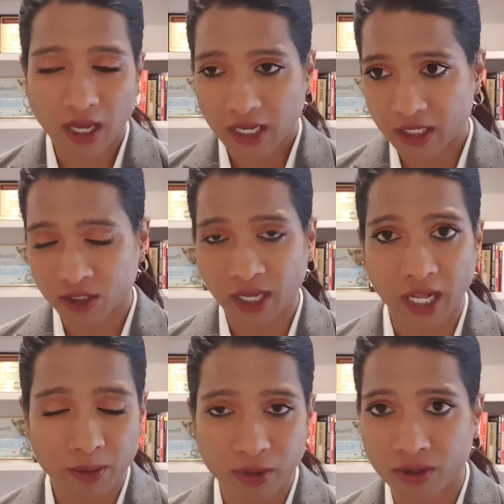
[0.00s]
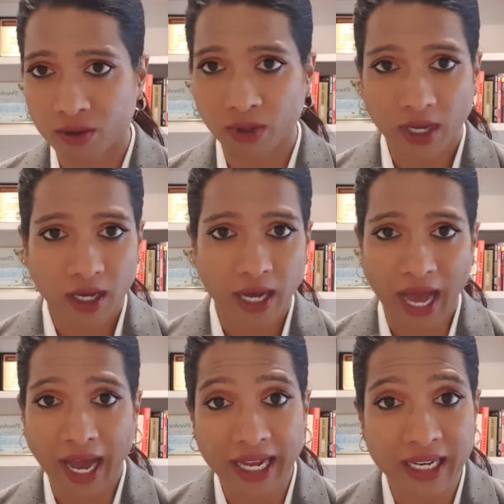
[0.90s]
is to help you
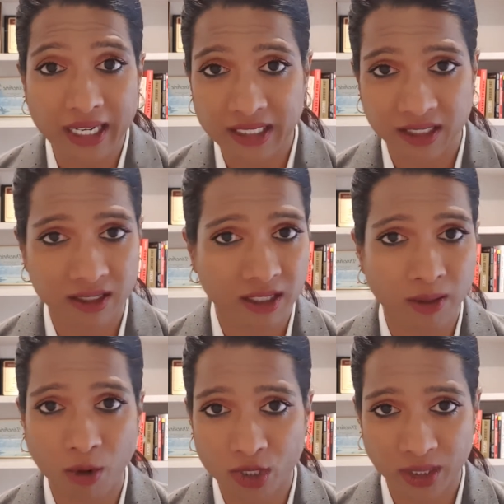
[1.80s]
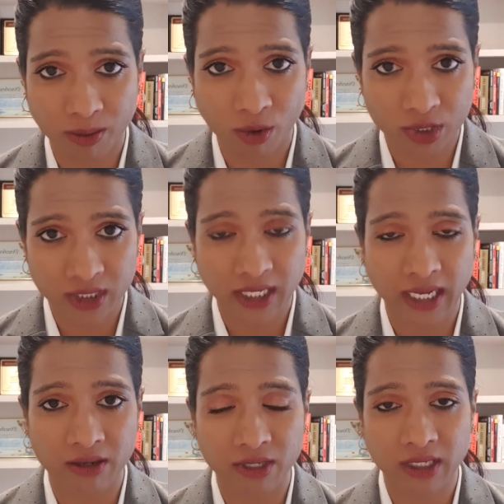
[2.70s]
highlight the most important
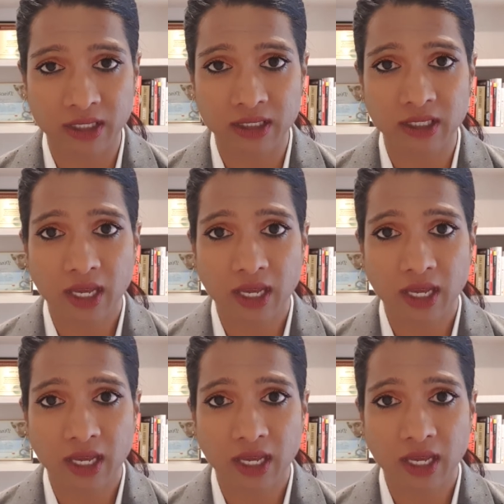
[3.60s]
areas,